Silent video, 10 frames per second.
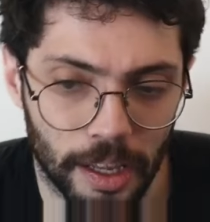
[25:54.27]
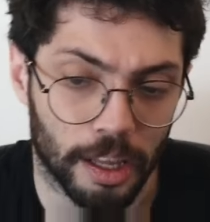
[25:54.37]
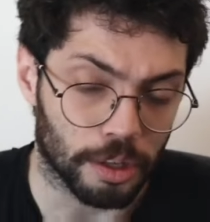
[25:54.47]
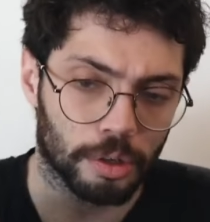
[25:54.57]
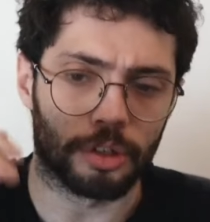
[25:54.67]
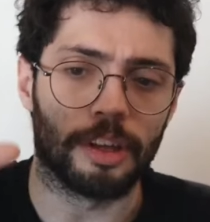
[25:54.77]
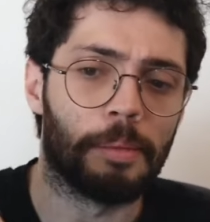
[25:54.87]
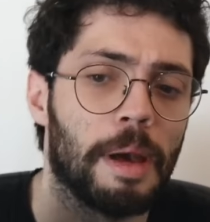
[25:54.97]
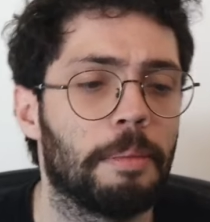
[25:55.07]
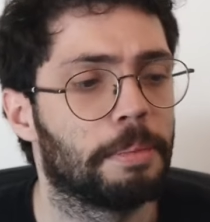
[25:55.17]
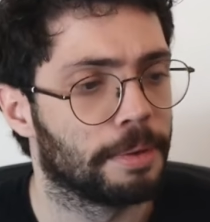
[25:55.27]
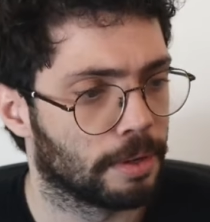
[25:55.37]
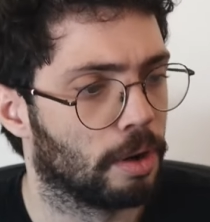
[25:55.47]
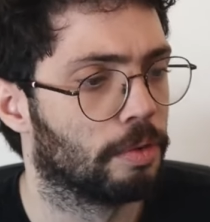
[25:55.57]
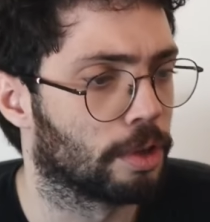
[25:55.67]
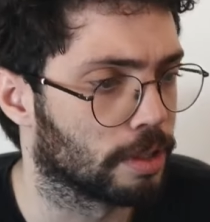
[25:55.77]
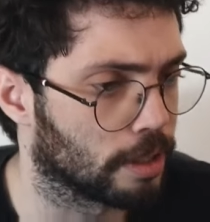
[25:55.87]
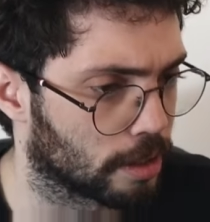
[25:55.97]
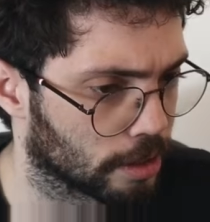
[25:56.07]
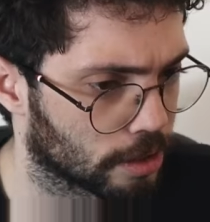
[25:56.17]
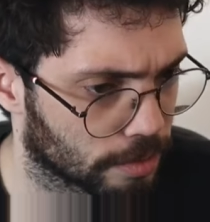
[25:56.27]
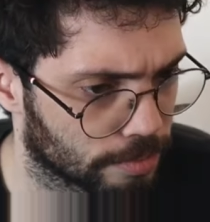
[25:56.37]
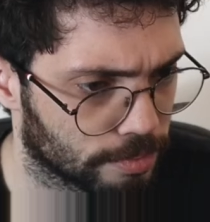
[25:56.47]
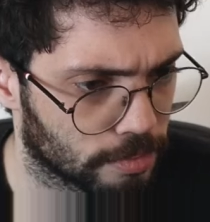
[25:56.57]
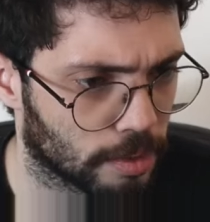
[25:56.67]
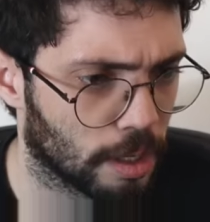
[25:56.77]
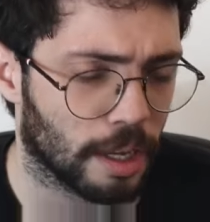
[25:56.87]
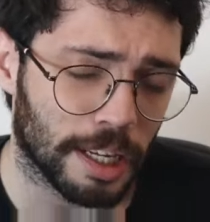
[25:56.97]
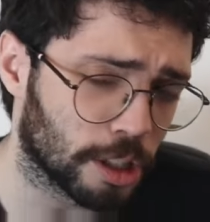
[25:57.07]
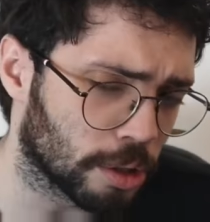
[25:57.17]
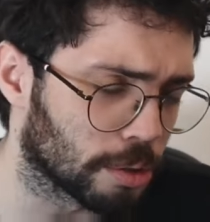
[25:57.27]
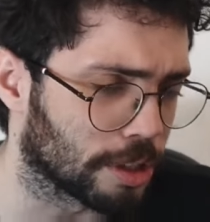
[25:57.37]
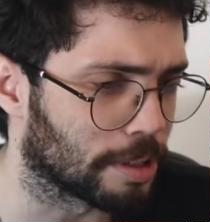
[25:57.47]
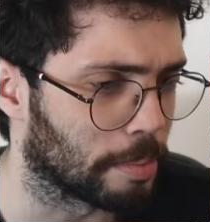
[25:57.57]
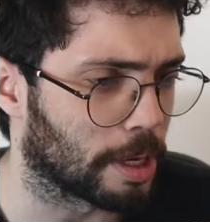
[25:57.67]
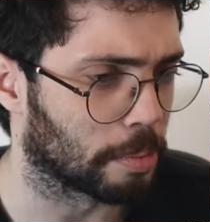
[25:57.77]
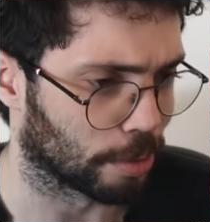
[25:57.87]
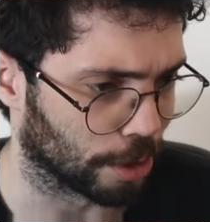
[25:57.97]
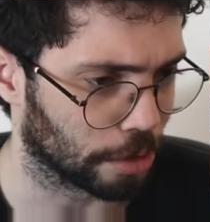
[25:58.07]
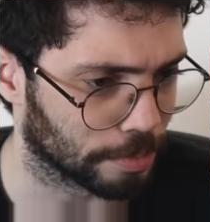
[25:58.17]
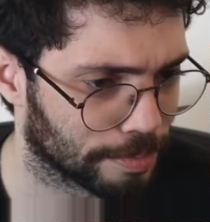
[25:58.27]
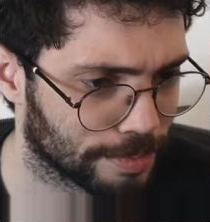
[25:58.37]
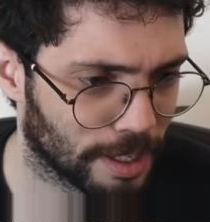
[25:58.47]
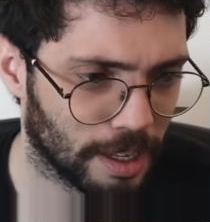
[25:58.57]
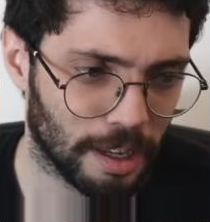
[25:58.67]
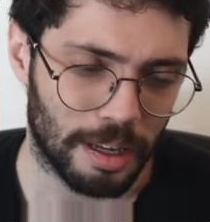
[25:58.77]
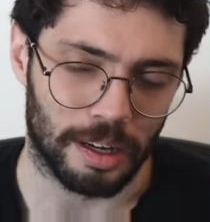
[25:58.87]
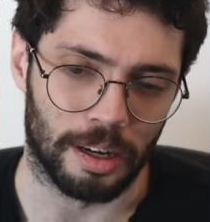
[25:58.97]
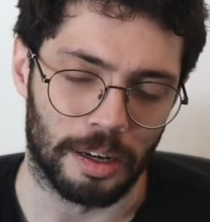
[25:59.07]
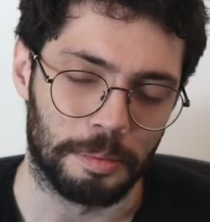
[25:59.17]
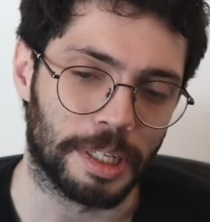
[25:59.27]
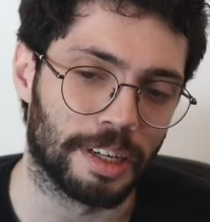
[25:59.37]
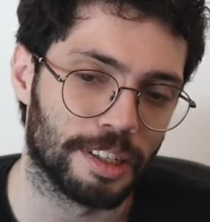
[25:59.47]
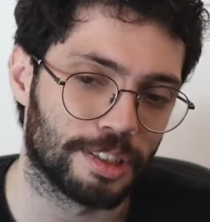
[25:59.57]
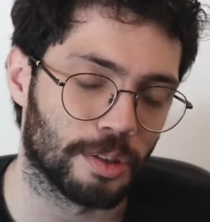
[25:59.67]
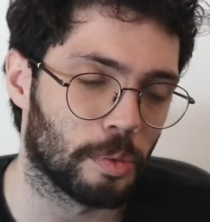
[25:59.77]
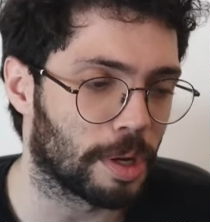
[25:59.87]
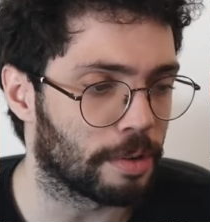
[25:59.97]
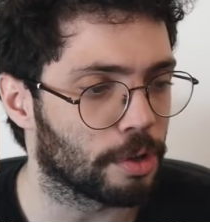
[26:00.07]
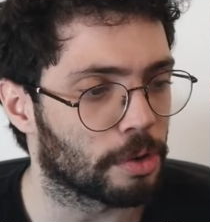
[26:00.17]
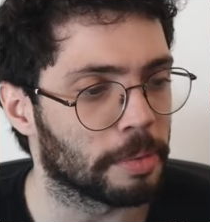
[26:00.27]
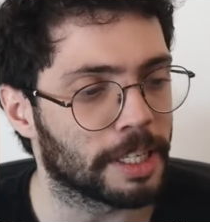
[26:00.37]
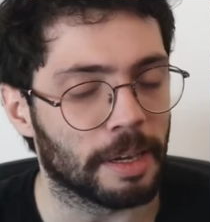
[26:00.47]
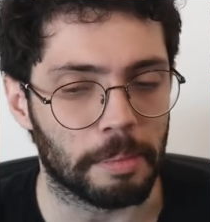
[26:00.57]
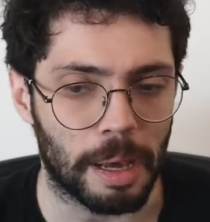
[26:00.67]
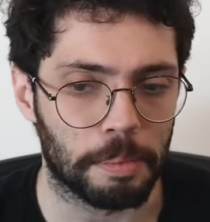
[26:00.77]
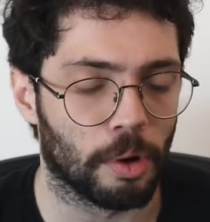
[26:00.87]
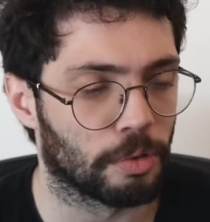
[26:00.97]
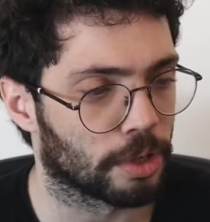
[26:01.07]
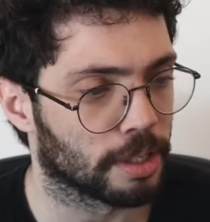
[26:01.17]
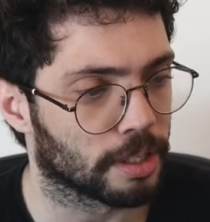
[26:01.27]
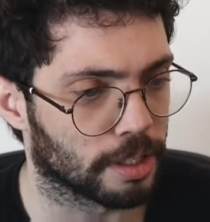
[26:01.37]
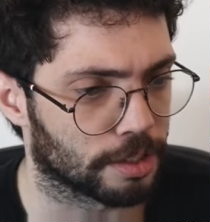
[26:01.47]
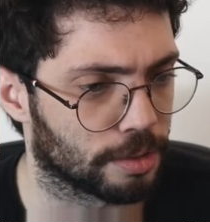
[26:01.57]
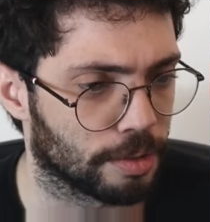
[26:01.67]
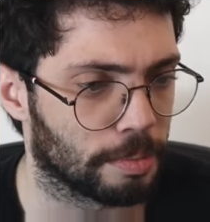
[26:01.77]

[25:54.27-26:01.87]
You're doing a map over a linked list. In general, this is a bad operation because whenever you're making a map over a linked list, you